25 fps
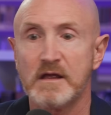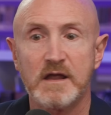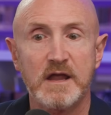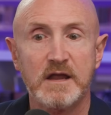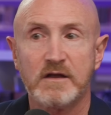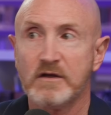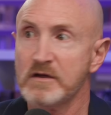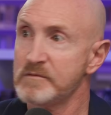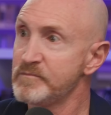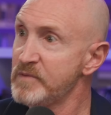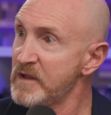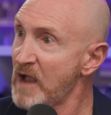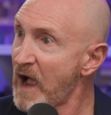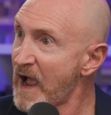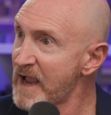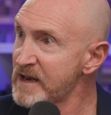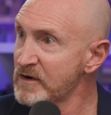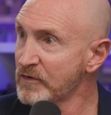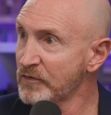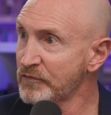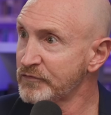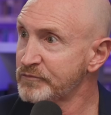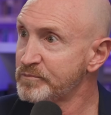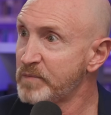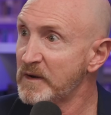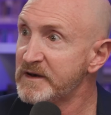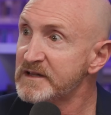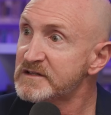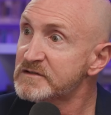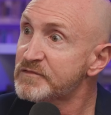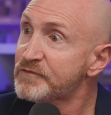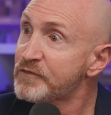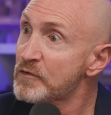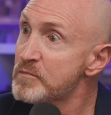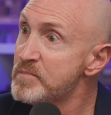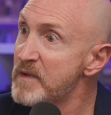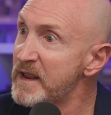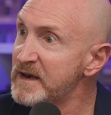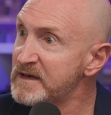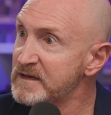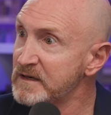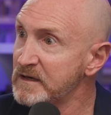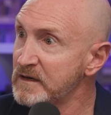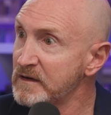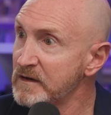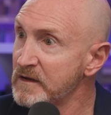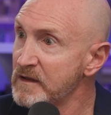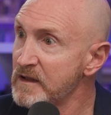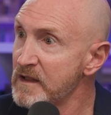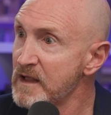Yeah. It can be idols, but it's forbidden.